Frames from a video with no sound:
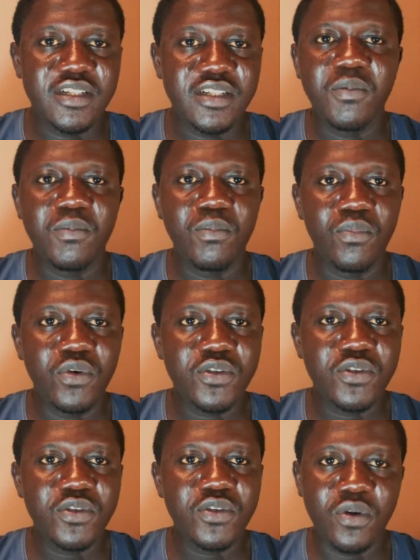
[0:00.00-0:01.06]
most of
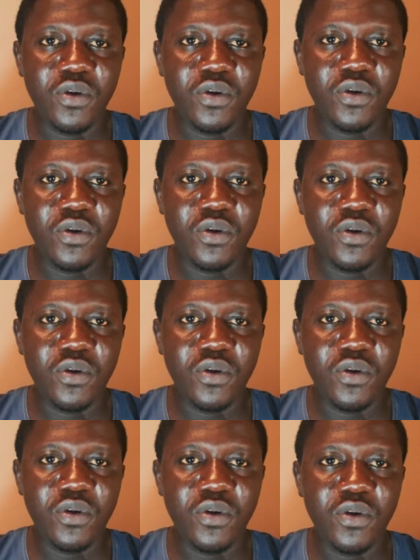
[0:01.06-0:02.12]
the editing that you
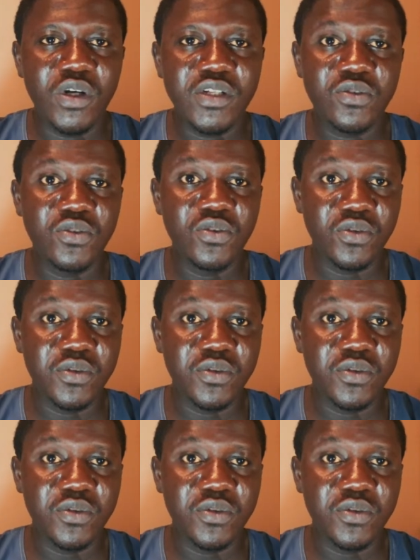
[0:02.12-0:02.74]
want to do.